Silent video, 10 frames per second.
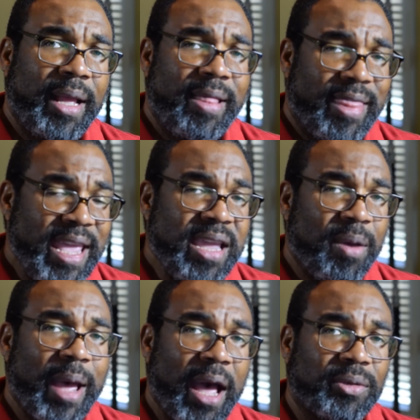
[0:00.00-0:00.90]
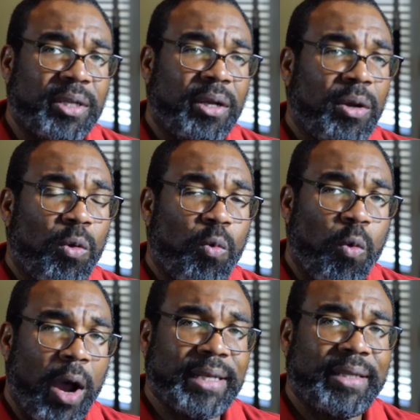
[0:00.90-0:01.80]
Think about
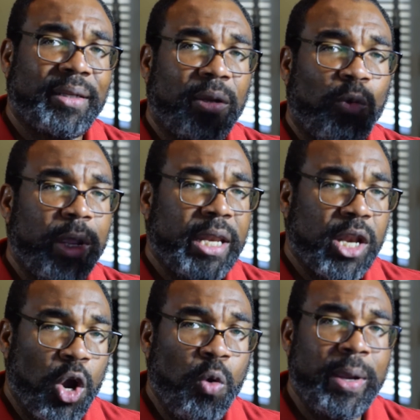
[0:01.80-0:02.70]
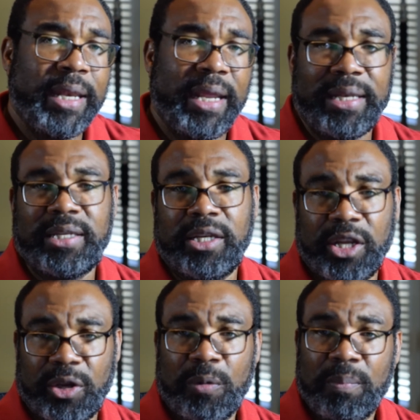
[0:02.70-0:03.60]
what we know we need to
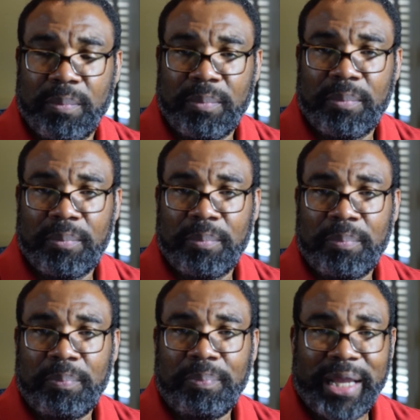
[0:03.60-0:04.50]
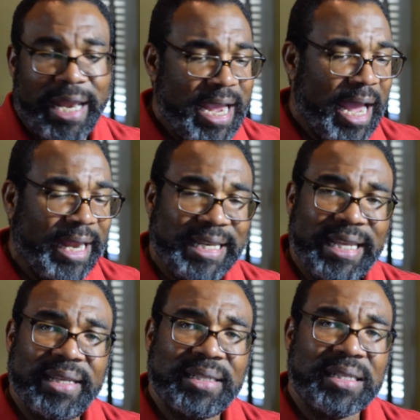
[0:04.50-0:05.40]
do. Any
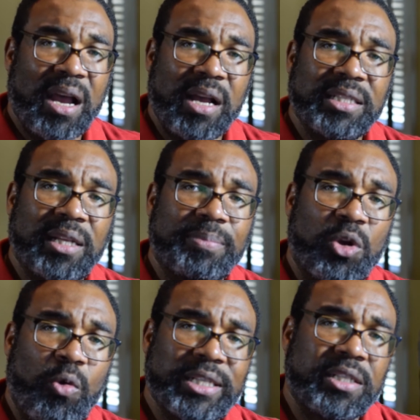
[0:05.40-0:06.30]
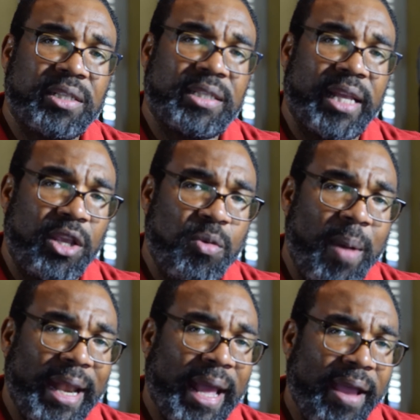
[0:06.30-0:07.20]
ideas, concepts, questions that you
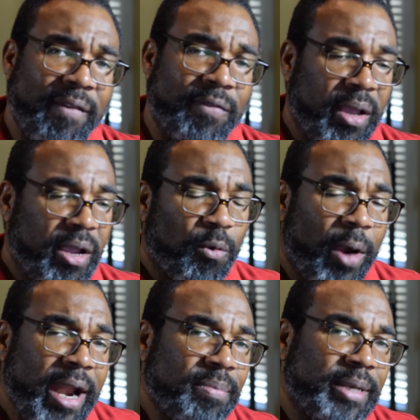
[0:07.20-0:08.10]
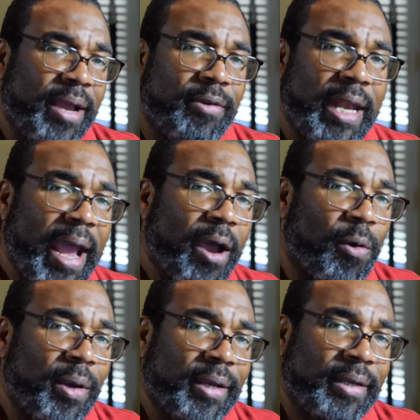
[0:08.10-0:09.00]
might have, write them down now.
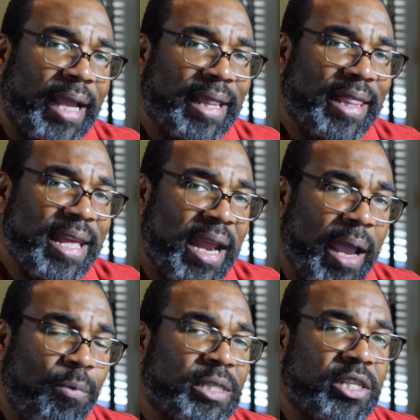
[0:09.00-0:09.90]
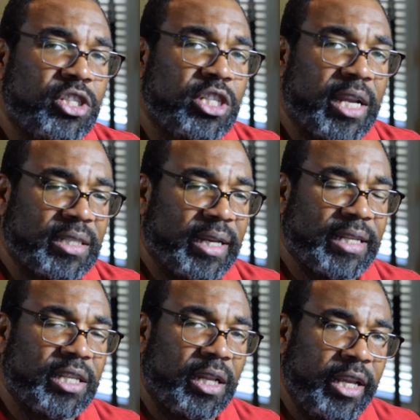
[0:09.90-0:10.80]
And then I would suggest that
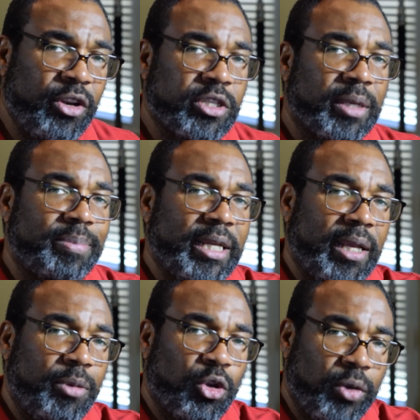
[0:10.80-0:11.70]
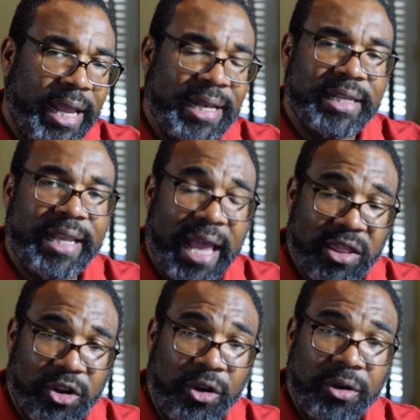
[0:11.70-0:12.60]
as a leadership team, you get
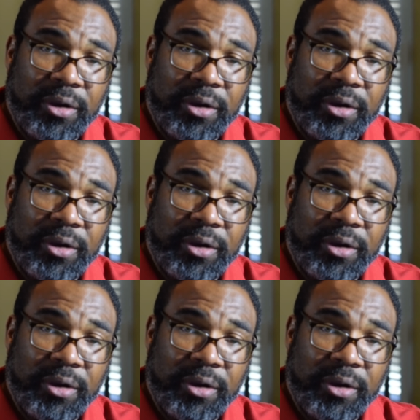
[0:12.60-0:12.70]
together